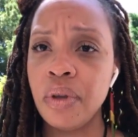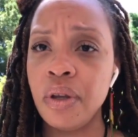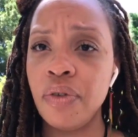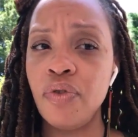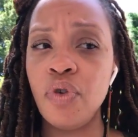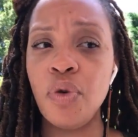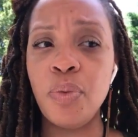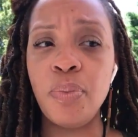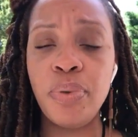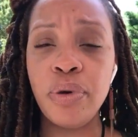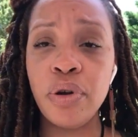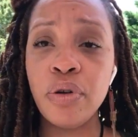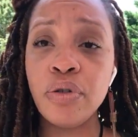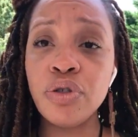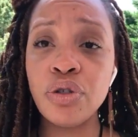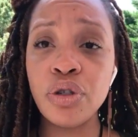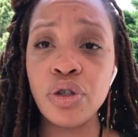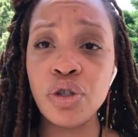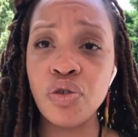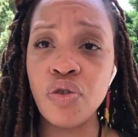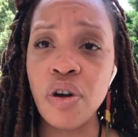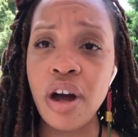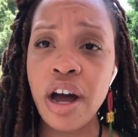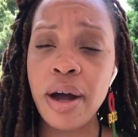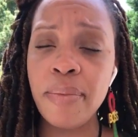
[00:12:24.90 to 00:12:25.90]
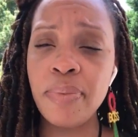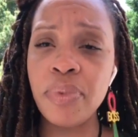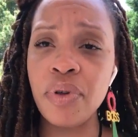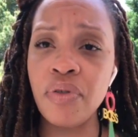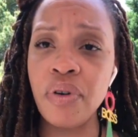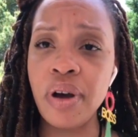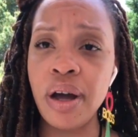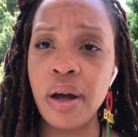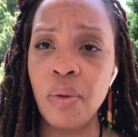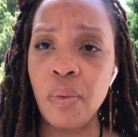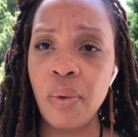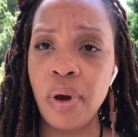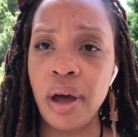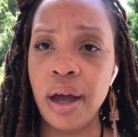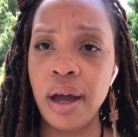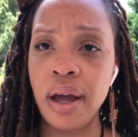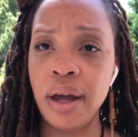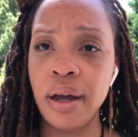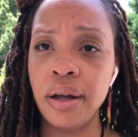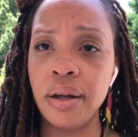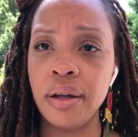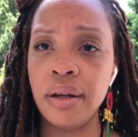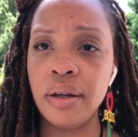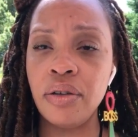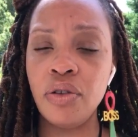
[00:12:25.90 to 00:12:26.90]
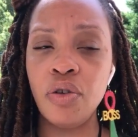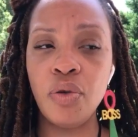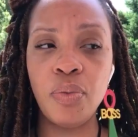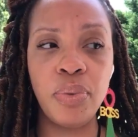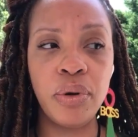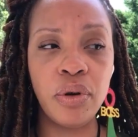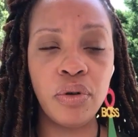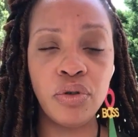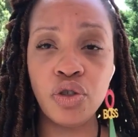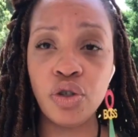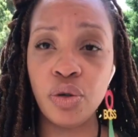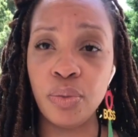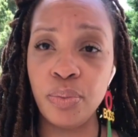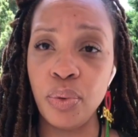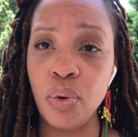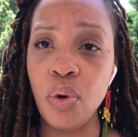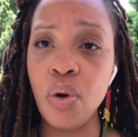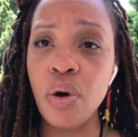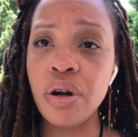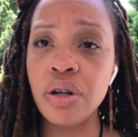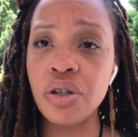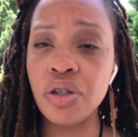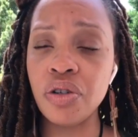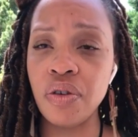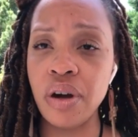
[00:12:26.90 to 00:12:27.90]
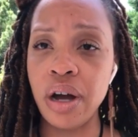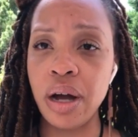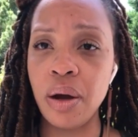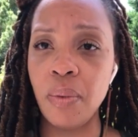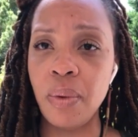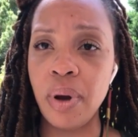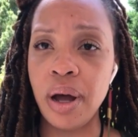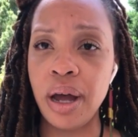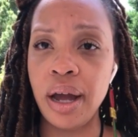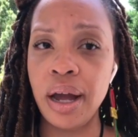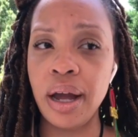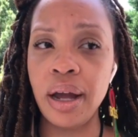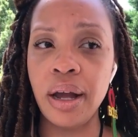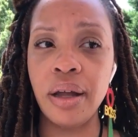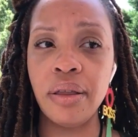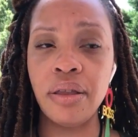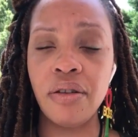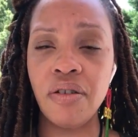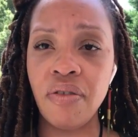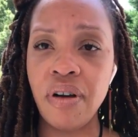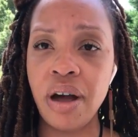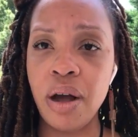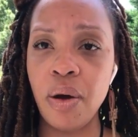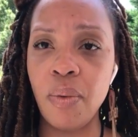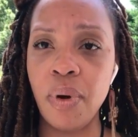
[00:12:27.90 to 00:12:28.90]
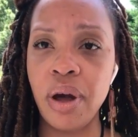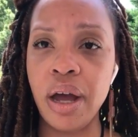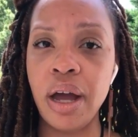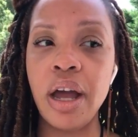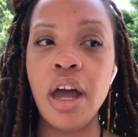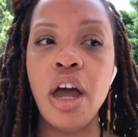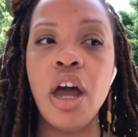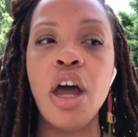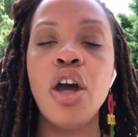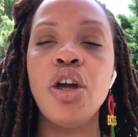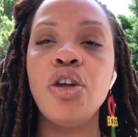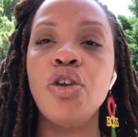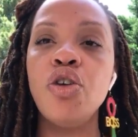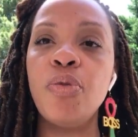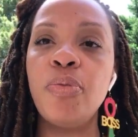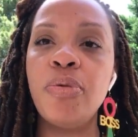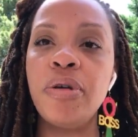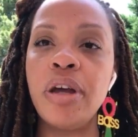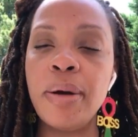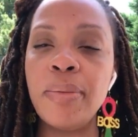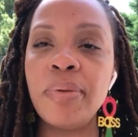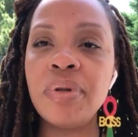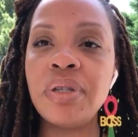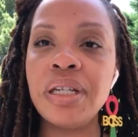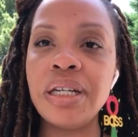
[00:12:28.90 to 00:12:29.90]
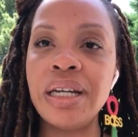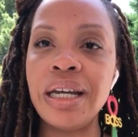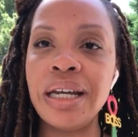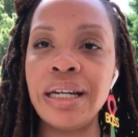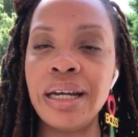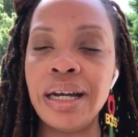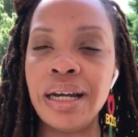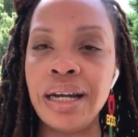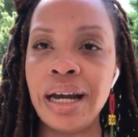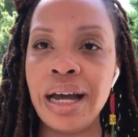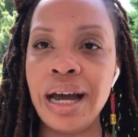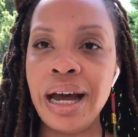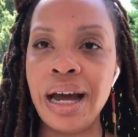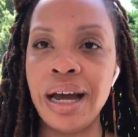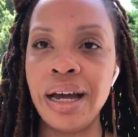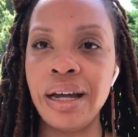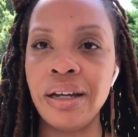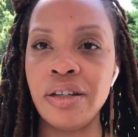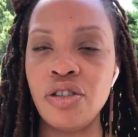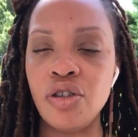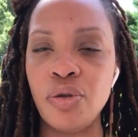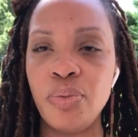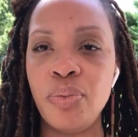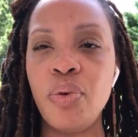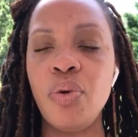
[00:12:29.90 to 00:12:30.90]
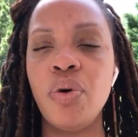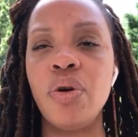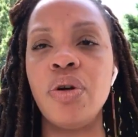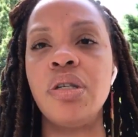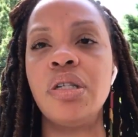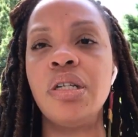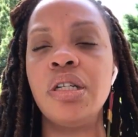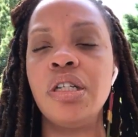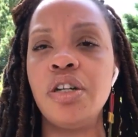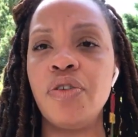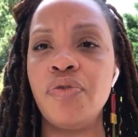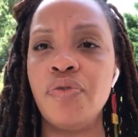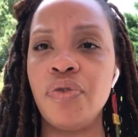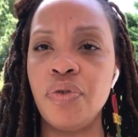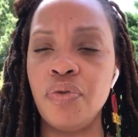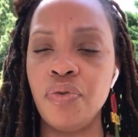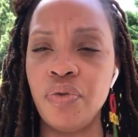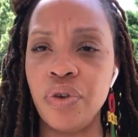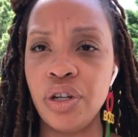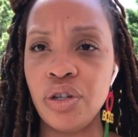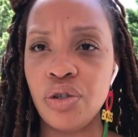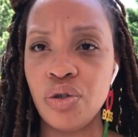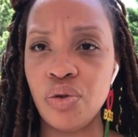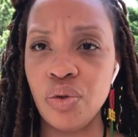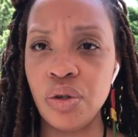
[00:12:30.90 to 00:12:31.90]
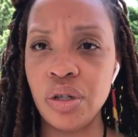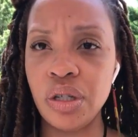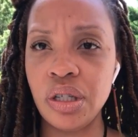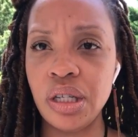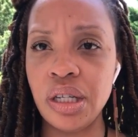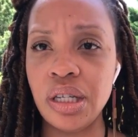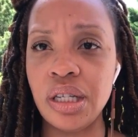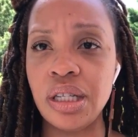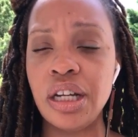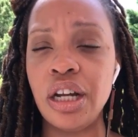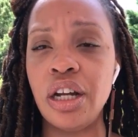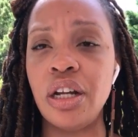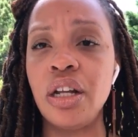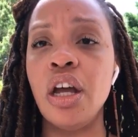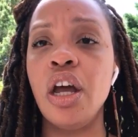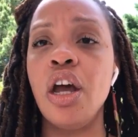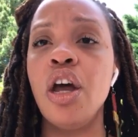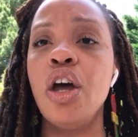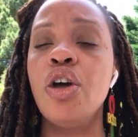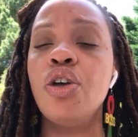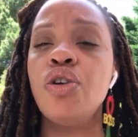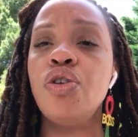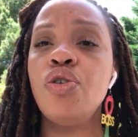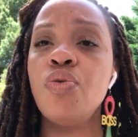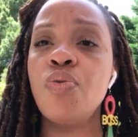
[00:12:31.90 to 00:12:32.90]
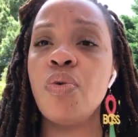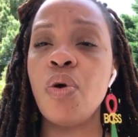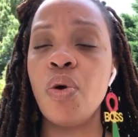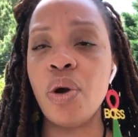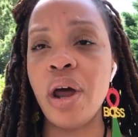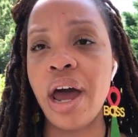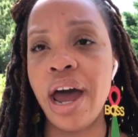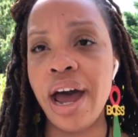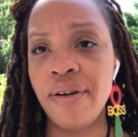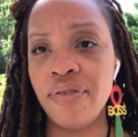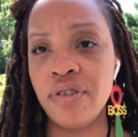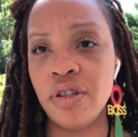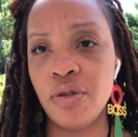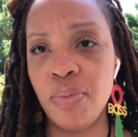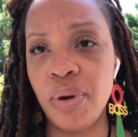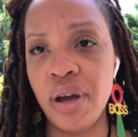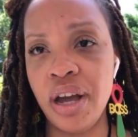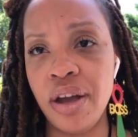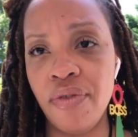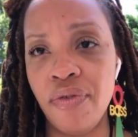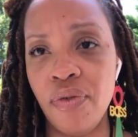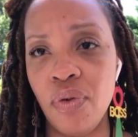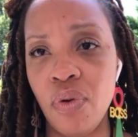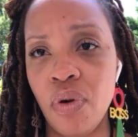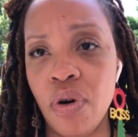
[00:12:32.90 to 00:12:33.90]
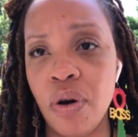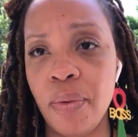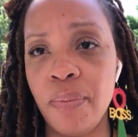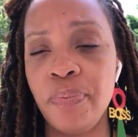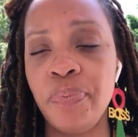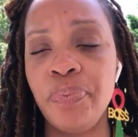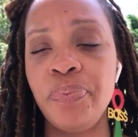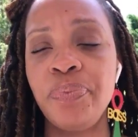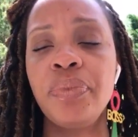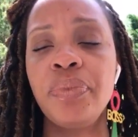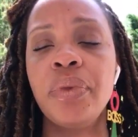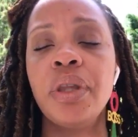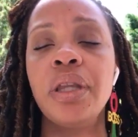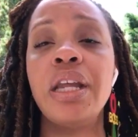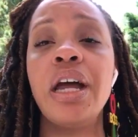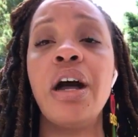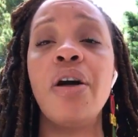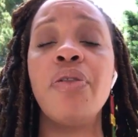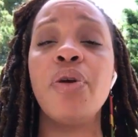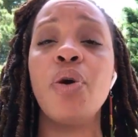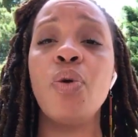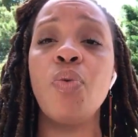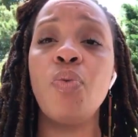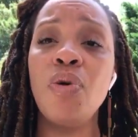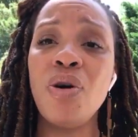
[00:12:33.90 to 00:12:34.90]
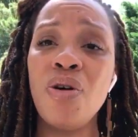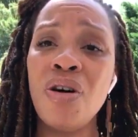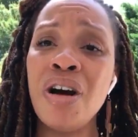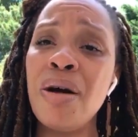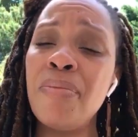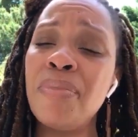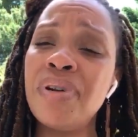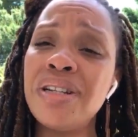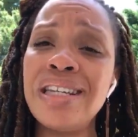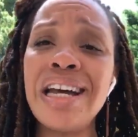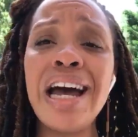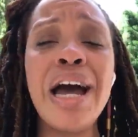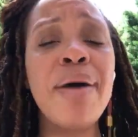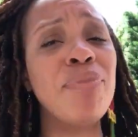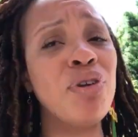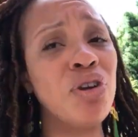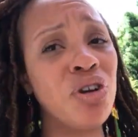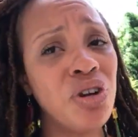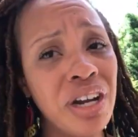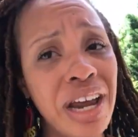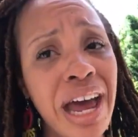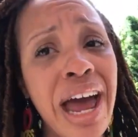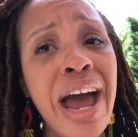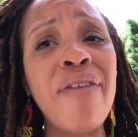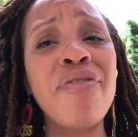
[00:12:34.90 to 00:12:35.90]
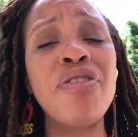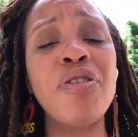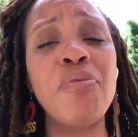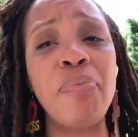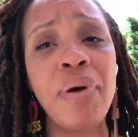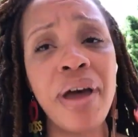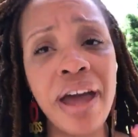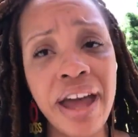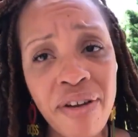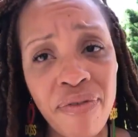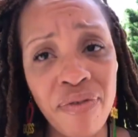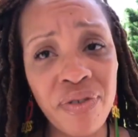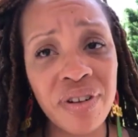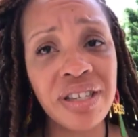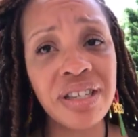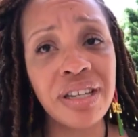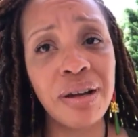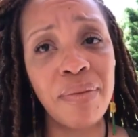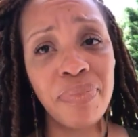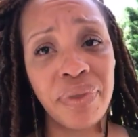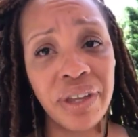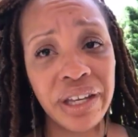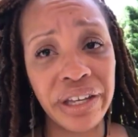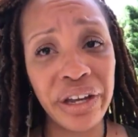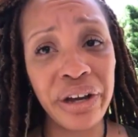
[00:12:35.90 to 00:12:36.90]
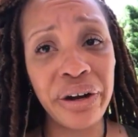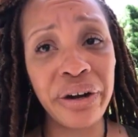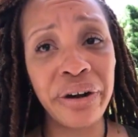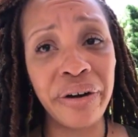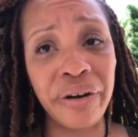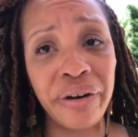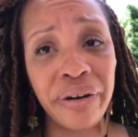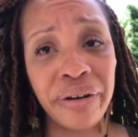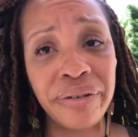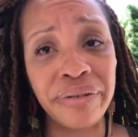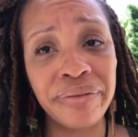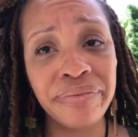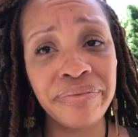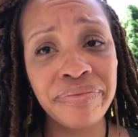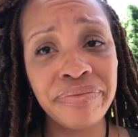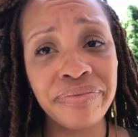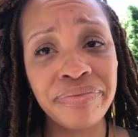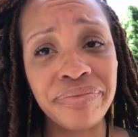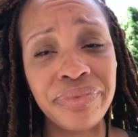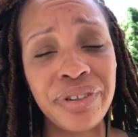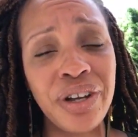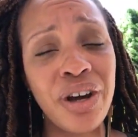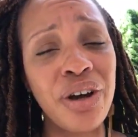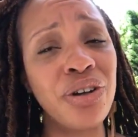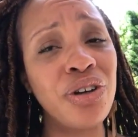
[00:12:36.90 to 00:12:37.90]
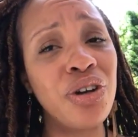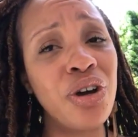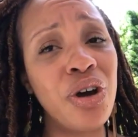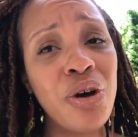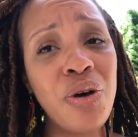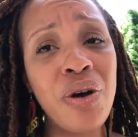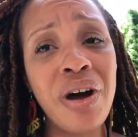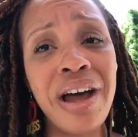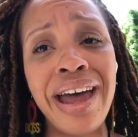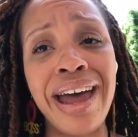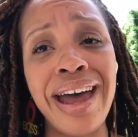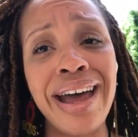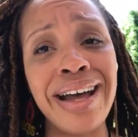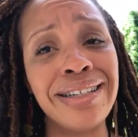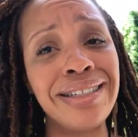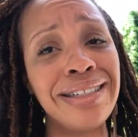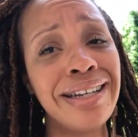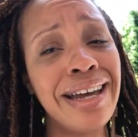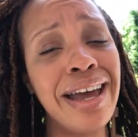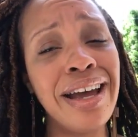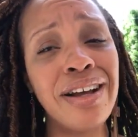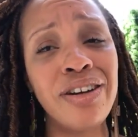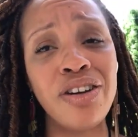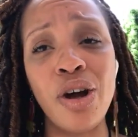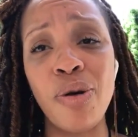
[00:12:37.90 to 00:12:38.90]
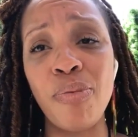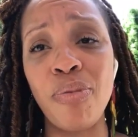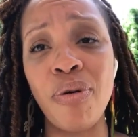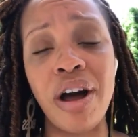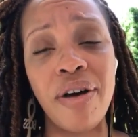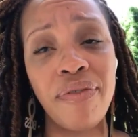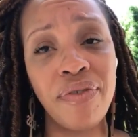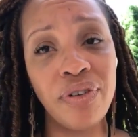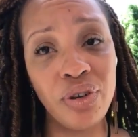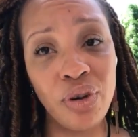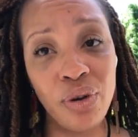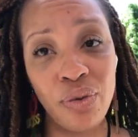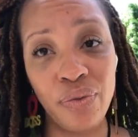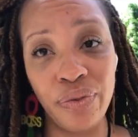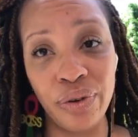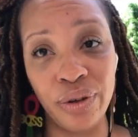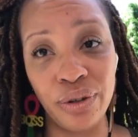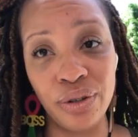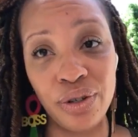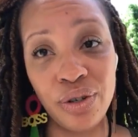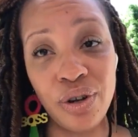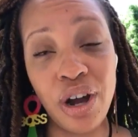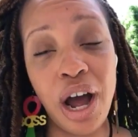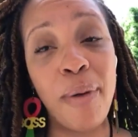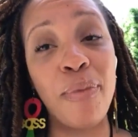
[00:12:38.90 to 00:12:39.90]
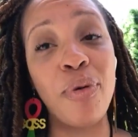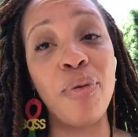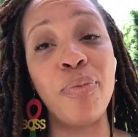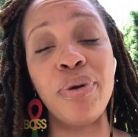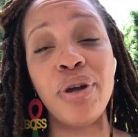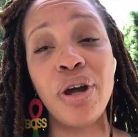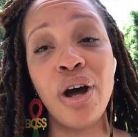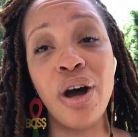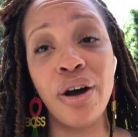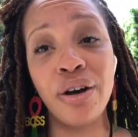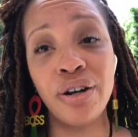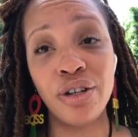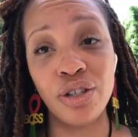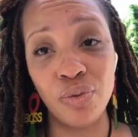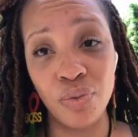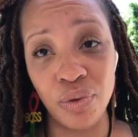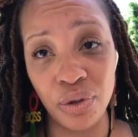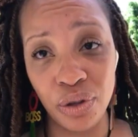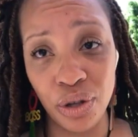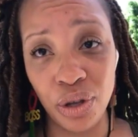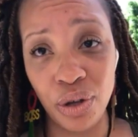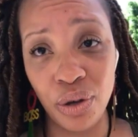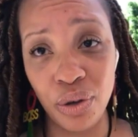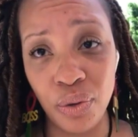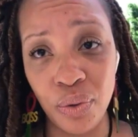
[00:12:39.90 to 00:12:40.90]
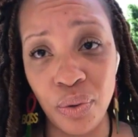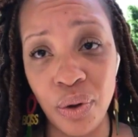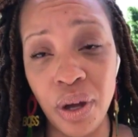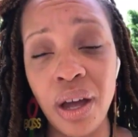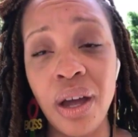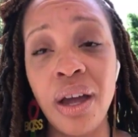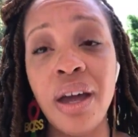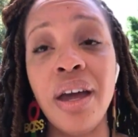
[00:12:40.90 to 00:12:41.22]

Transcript: If you build your tribe the right way, you build your board the right way, you'll be able to get in-kind supports and different resources that you won't have to pay for. Now, there will come a time you're going to have to pay for something, y'all. Y'all know, hashtag nonprofit no filter. I'm going to be honest with you.